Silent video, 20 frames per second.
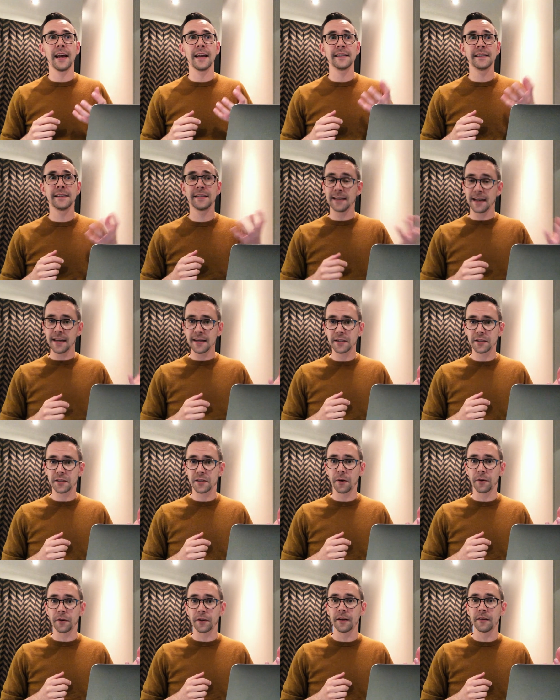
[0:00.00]
a standard
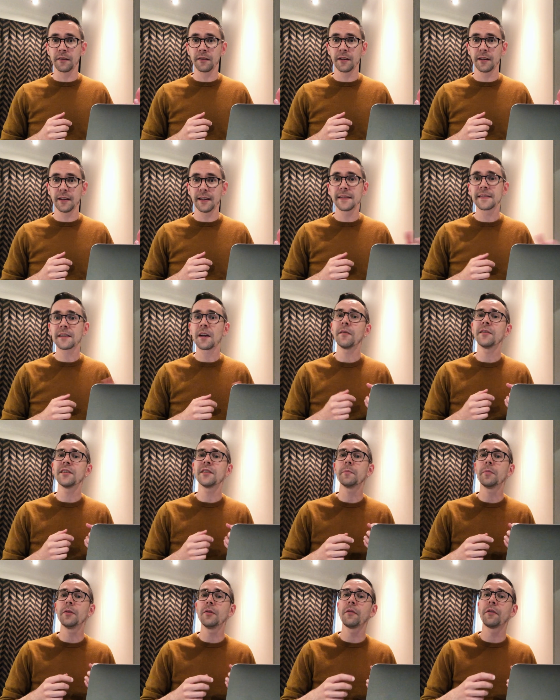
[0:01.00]
token is going to
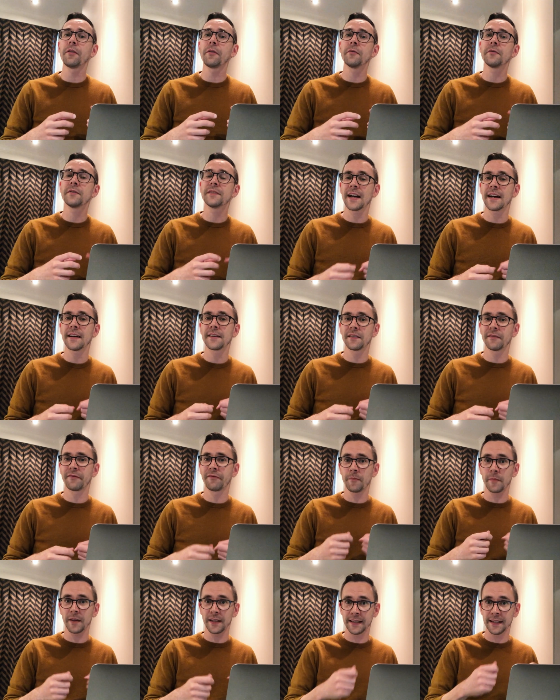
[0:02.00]
pull through data
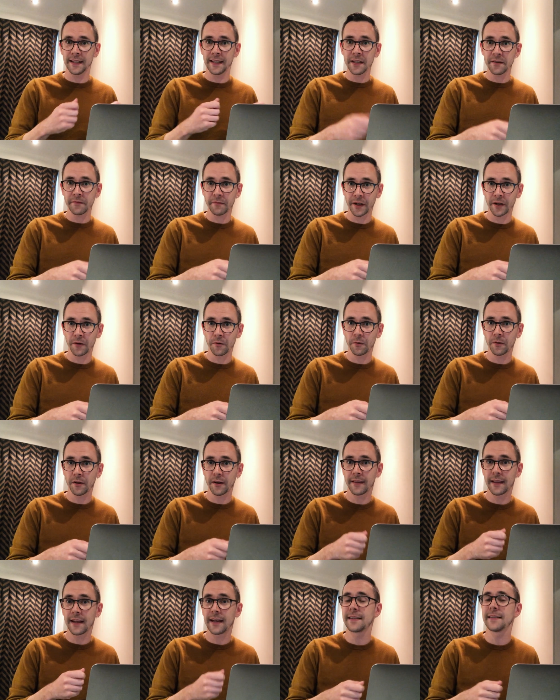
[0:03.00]
from a lead
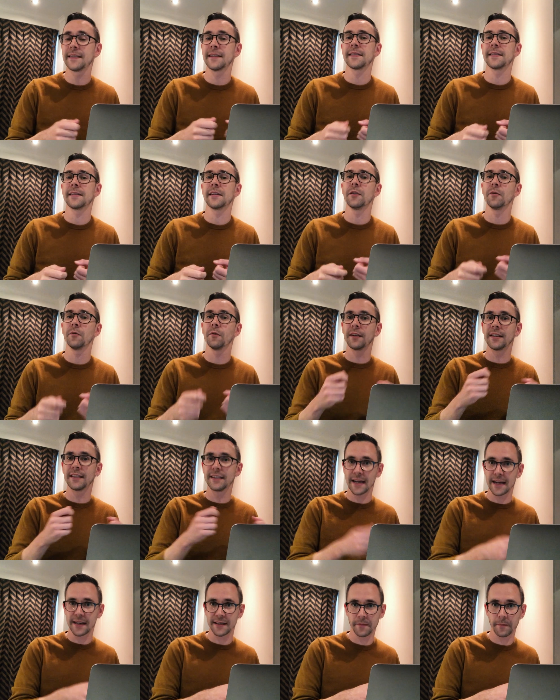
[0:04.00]
record that exists in your
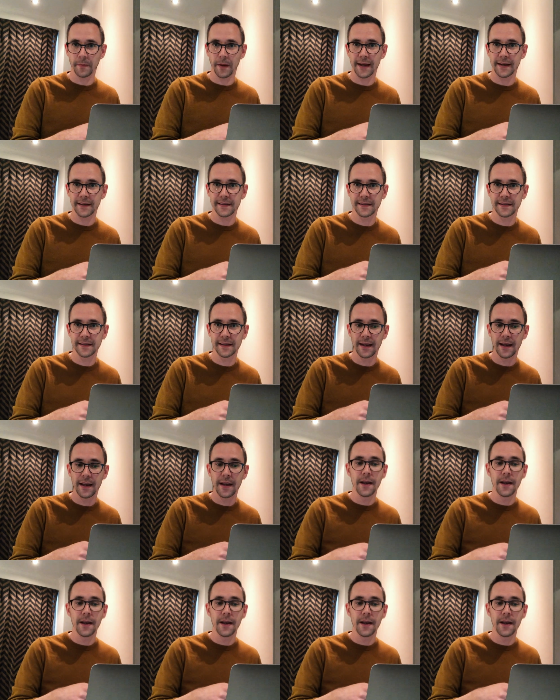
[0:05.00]
database.